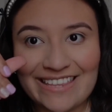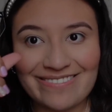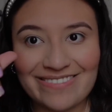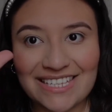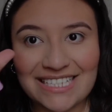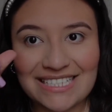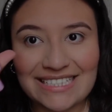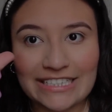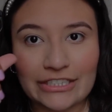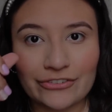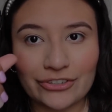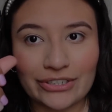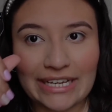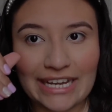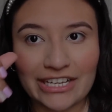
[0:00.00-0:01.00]
this
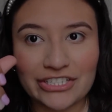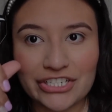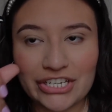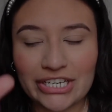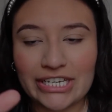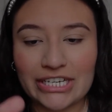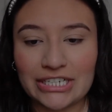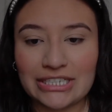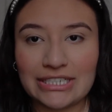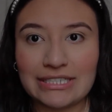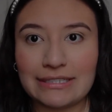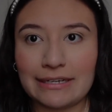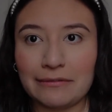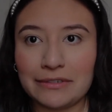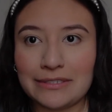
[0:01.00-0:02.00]
little gadget here, because
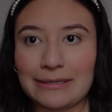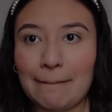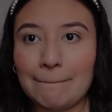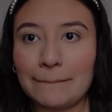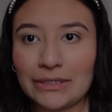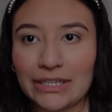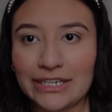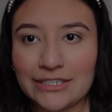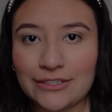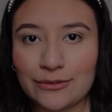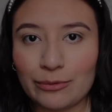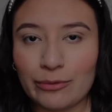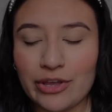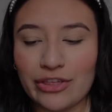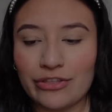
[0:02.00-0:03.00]
I wasn't blessed
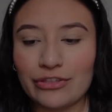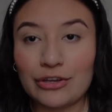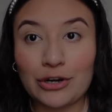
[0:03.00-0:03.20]
with